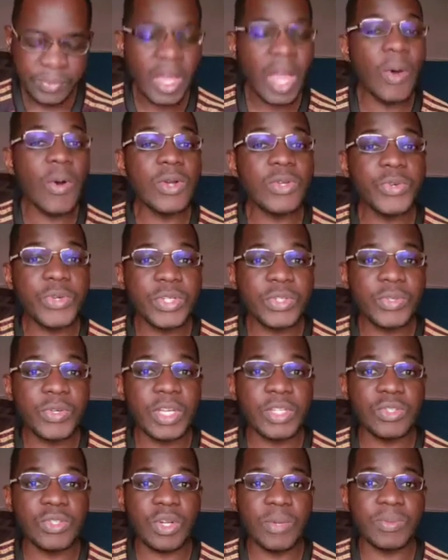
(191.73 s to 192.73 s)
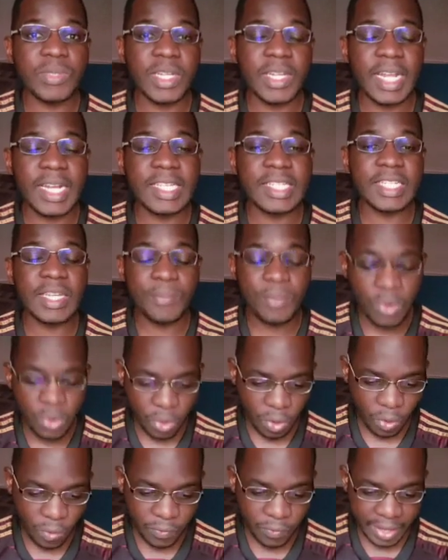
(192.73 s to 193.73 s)
I want to read to you a scripture that is in the
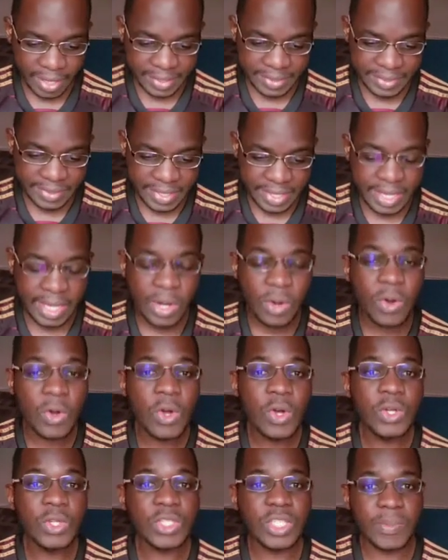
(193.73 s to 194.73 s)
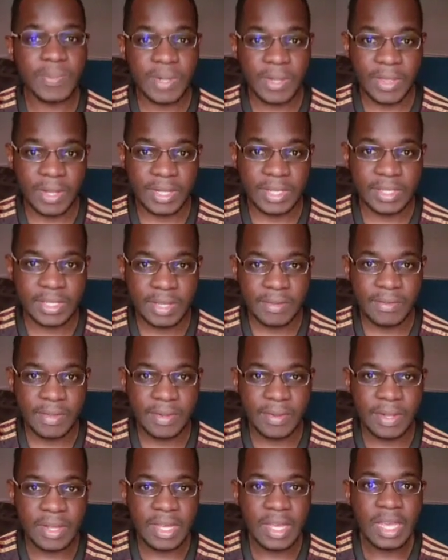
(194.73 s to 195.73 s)
book of Ezekiel chapter 37.